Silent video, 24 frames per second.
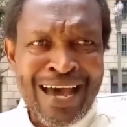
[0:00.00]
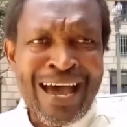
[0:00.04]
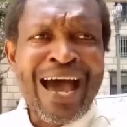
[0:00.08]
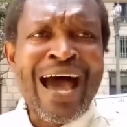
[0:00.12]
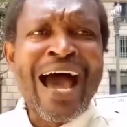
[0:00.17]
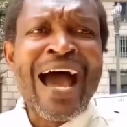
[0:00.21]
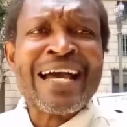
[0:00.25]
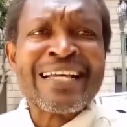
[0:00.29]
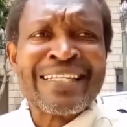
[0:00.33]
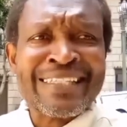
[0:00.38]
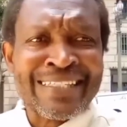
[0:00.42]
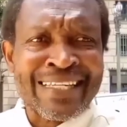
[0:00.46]

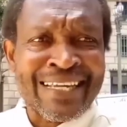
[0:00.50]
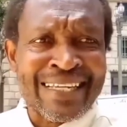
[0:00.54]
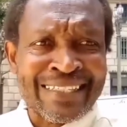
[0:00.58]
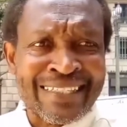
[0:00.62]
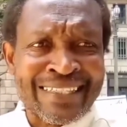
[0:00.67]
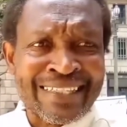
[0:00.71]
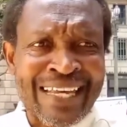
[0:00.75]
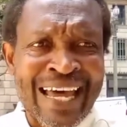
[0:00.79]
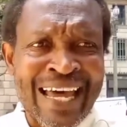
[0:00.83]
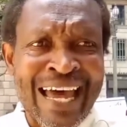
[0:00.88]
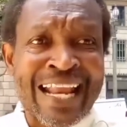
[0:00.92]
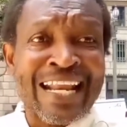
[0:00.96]

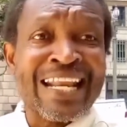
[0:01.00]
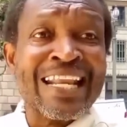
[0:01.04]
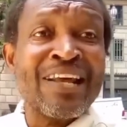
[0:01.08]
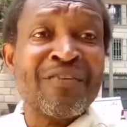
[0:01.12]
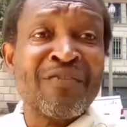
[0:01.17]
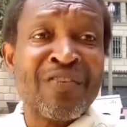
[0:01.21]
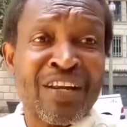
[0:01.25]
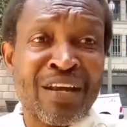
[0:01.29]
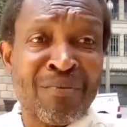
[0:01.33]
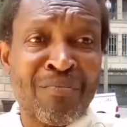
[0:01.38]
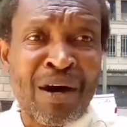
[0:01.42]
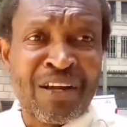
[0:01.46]
access and live
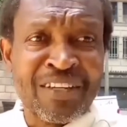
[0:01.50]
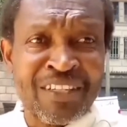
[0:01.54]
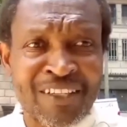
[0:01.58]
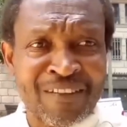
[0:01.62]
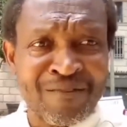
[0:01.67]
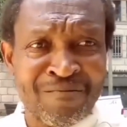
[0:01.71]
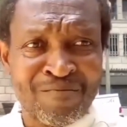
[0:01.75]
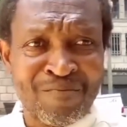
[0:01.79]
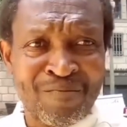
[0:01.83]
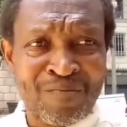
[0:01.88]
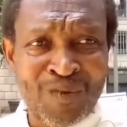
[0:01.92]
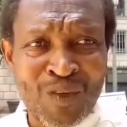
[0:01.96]
in your body.
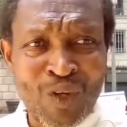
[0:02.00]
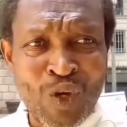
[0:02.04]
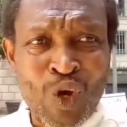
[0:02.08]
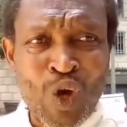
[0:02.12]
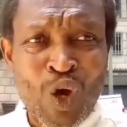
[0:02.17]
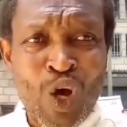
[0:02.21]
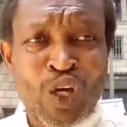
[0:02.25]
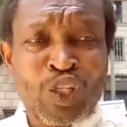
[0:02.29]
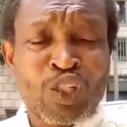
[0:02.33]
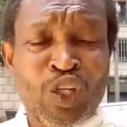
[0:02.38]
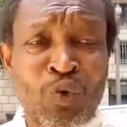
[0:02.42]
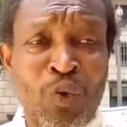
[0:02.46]

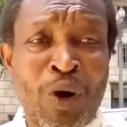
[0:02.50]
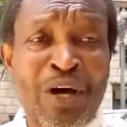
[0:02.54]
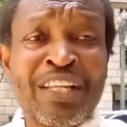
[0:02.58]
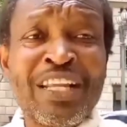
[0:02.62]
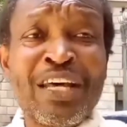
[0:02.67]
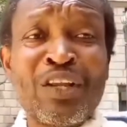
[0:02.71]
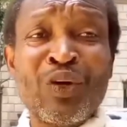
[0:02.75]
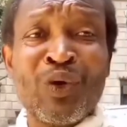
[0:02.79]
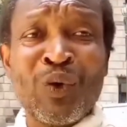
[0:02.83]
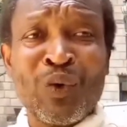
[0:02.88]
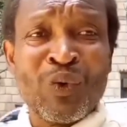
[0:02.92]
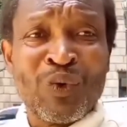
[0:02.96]
So what they
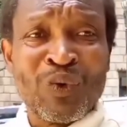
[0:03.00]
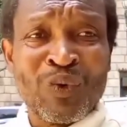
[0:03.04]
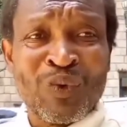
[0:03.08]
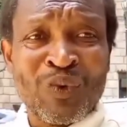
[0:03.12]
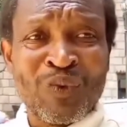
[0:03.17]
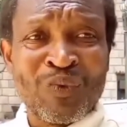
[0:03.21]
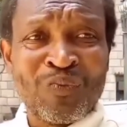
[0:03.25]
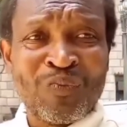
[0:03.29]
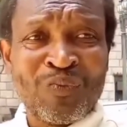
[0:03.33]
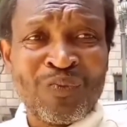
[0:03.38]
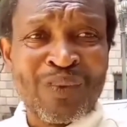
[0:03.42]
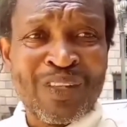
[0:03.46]
do,
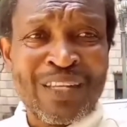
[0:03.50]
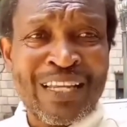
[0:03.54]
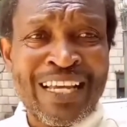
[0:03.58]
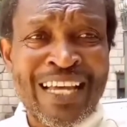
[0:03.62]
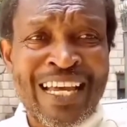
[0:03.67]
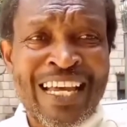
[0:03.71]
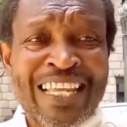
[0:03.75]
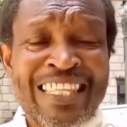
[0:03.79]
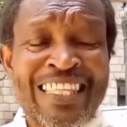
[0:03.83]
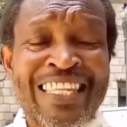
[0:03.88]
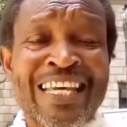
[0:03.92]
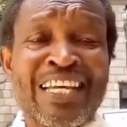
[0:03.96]

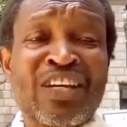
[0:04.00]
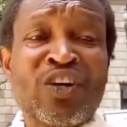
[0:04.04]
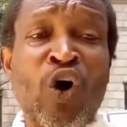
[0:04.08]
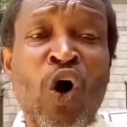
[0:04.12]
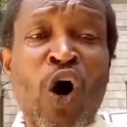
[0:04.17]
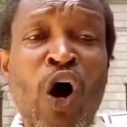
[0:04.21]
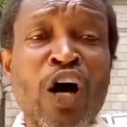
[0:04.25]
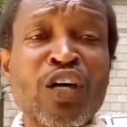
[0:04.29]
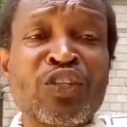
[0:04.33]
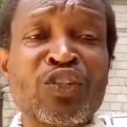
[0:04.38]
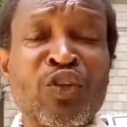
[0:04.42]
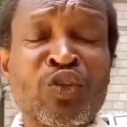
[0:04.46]
they
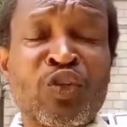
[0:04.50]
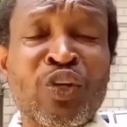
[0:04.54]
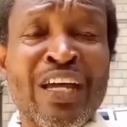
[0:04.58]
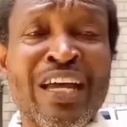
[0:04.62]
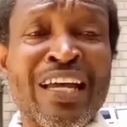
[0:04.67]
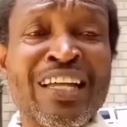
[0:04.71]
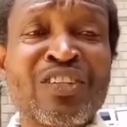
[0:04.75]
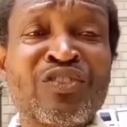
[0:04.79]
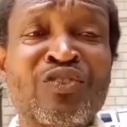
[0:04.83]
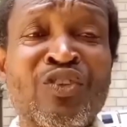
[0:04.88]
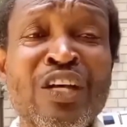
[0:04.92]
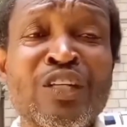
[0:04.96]
cause you to
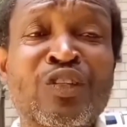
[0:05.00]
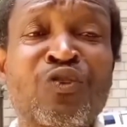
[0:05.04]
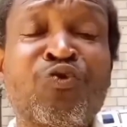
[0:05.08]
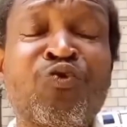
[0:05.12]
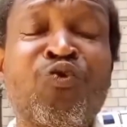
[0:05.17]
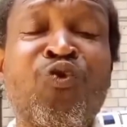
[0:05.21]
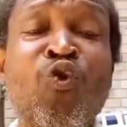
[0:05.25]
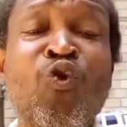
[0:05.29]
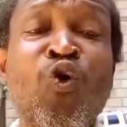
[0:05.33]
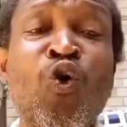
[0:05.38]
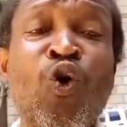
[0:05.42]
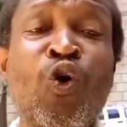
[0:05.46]
ingest
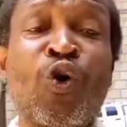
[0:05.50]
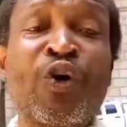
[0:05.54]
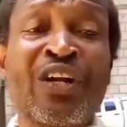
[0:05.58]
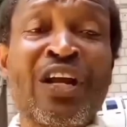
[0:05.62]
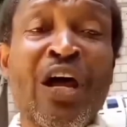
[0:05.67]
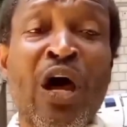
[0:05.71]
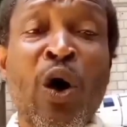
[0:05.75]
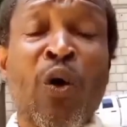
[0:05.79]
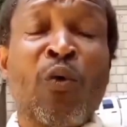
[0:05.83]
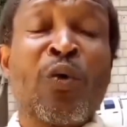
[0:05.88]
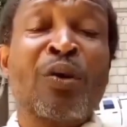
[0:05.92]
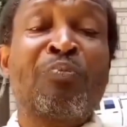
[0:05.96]
food
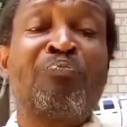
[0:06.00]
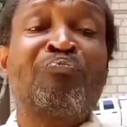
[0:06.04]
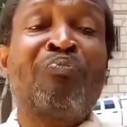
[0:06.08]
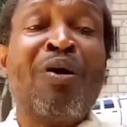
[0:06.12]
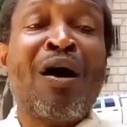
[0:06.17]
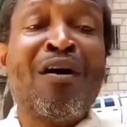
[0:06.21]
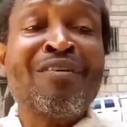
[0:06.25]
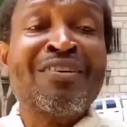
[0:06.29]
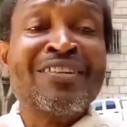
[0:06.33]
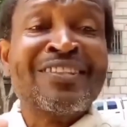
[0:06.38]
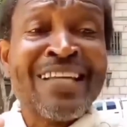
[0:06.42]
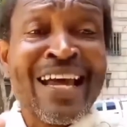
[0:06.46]
with
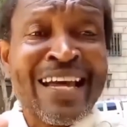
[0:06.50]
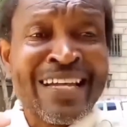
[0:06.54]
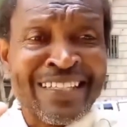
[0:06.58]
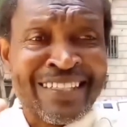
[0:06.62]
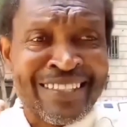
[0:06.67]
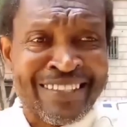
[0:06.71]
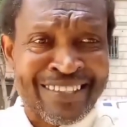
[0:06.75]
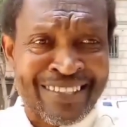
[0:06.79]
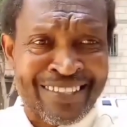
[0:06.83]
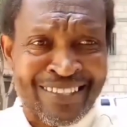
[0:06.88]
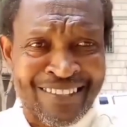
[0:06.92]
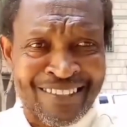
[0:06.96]

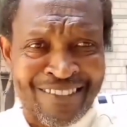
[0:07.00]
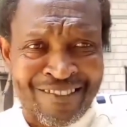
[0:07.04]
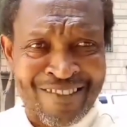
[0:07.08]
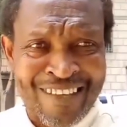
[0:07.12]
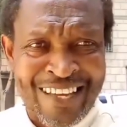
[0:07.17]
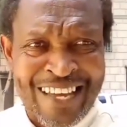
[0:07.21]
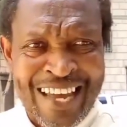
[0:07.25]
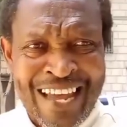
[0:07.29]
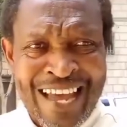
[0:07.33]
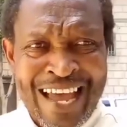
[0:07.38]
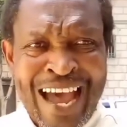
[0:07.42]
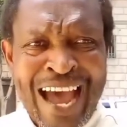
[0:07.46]
parasites.
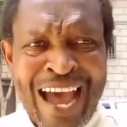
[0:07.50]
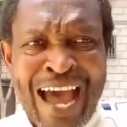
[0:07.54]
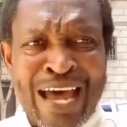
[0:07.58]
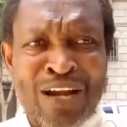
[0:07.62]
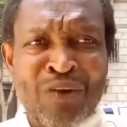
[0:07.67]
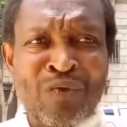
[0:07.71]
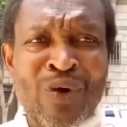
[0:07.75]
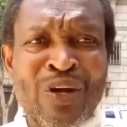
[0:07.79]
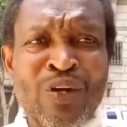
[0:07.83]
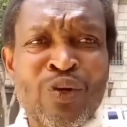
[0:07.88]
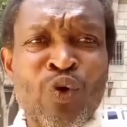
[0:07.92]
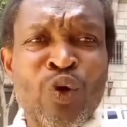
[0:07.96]
And
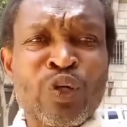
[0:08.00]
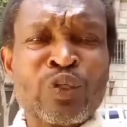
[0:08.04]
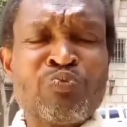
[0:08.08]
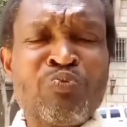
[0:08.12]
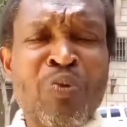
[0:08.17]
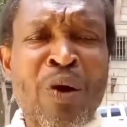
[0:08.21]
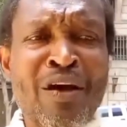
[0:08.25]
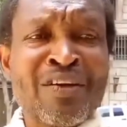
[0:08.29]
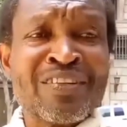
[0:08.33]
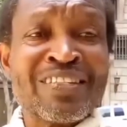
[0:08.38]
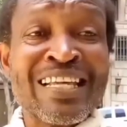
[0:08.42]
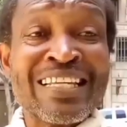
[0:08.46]
when those
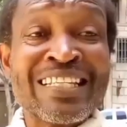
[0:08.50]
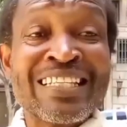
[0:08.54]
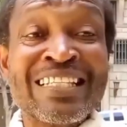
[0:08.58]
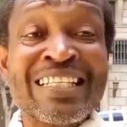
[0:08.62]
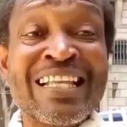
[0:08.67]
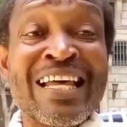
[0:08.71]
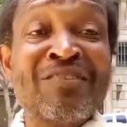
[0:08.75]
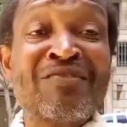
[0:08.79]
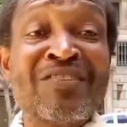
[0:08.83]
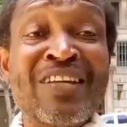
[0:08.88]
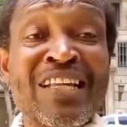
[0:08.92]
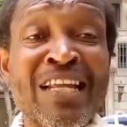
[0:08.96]
parasites
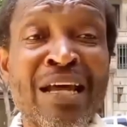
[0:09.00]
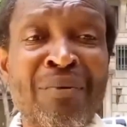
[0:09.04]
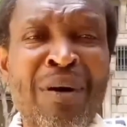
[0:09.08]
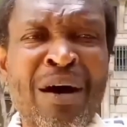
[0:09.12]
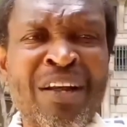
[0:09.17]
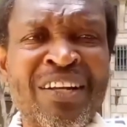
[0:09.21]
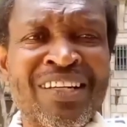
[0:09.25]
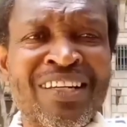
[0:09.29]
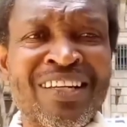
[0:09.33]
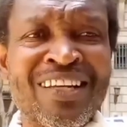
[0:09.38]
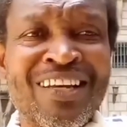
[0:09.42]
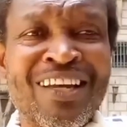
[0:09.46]
lives in your
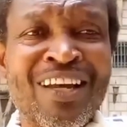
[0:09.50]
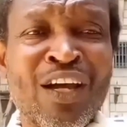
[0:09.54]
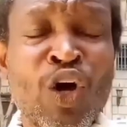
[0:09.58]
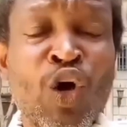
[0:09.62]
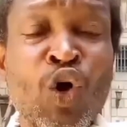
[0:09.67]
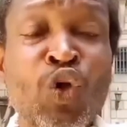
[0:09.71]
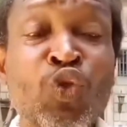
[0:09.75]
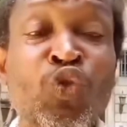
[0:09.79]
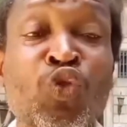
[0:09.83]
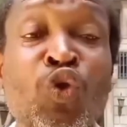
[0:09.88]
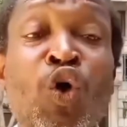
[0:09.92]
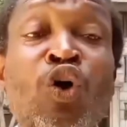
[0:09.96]
body,
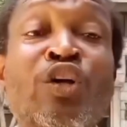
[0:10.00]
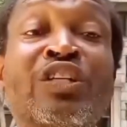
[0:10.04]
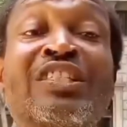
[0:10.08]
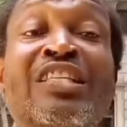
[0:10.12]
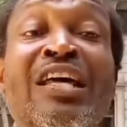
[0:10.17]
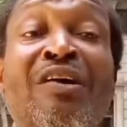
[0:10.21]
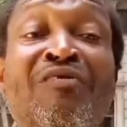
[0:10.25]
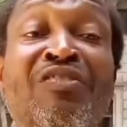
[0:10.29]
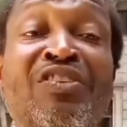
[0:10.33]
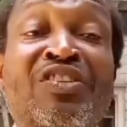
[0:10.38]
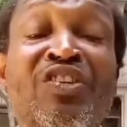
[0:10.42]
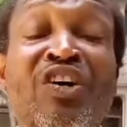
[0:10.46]
those
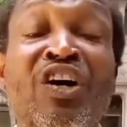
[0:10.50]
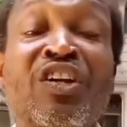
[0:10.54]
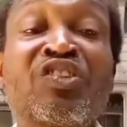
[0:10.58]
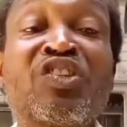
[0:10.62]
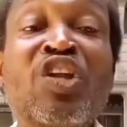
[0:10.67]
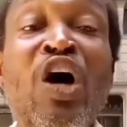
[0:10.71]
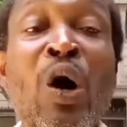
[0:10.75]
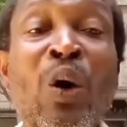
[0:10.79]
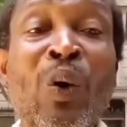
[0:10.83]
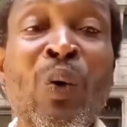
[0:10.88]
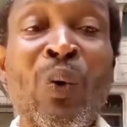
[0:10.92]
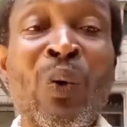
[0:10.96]
devils could
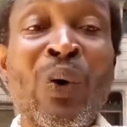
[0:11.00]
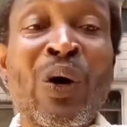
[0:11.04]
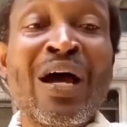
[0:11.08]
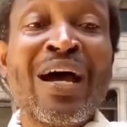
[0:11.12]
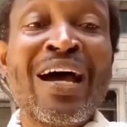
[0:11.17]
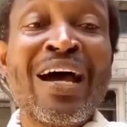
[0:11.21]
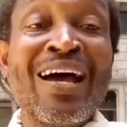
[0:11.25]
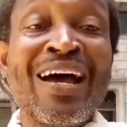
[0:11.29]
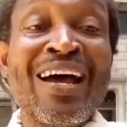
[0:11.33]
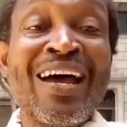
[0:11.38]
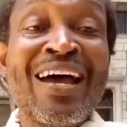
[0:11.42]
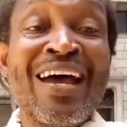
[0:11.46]
now
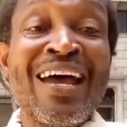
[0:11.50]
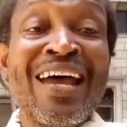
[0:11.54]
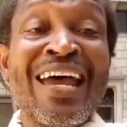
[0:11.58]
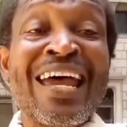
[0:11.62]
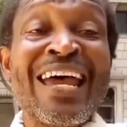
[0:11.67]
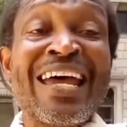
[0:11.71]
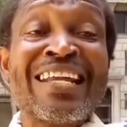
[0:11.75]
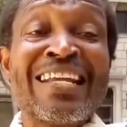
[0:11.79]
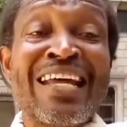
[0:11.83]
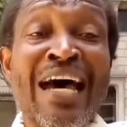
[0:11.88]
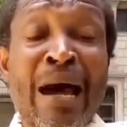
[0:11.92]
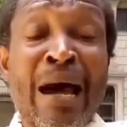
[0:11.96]

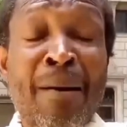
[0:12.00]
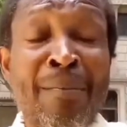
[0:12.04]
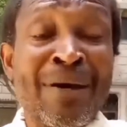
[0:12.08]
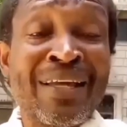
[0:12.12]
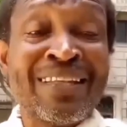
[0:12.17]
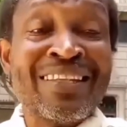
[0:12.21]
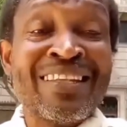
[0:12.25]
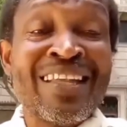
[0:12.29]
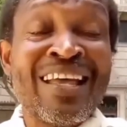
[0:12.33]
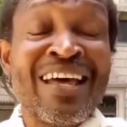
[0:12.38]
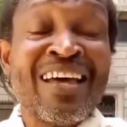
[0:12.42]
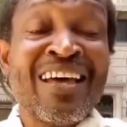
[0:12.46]
inhabit
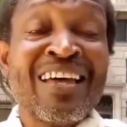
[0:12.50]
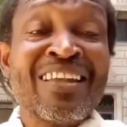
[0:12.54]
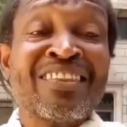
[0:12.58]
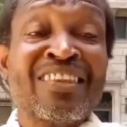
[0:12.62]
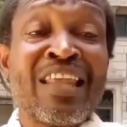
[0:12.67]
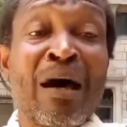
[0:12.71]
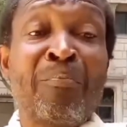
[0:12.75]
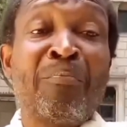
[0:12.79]
the